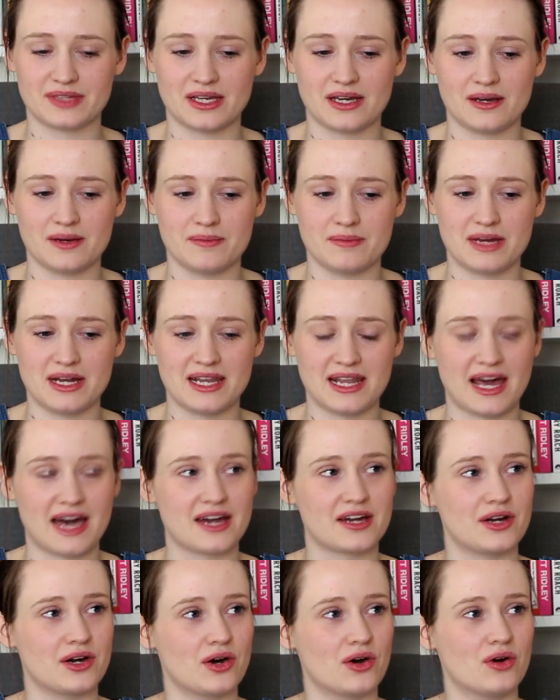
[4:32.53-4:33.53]
a
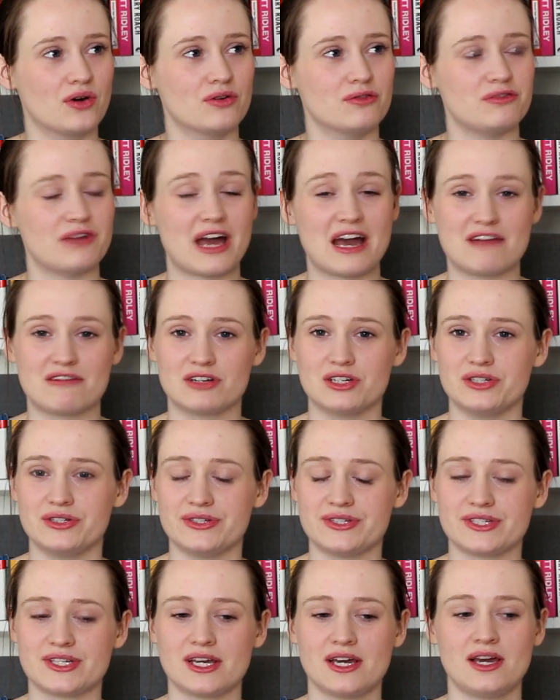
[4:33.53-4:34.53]
lack of
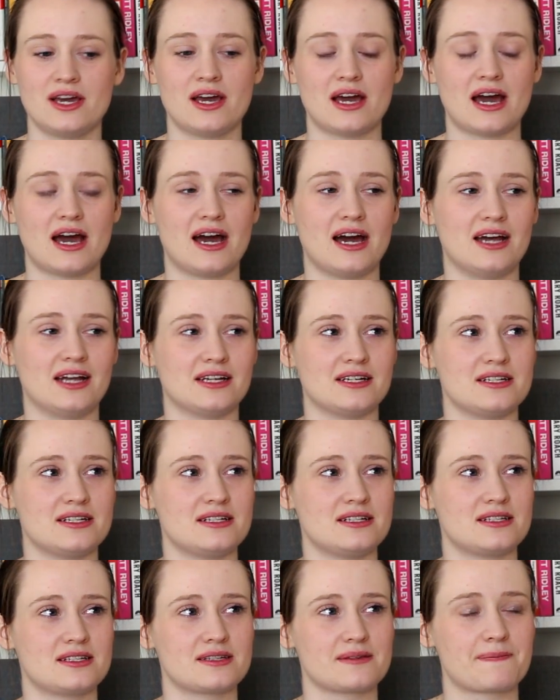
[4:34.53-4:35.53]
errors
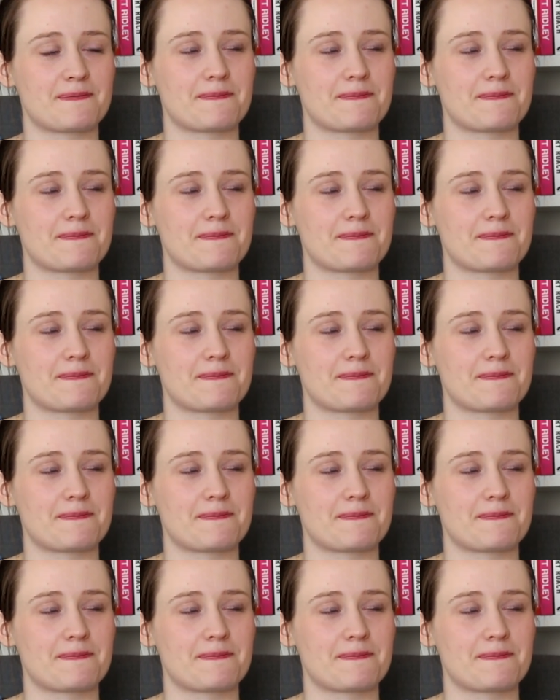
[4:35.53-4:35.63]
and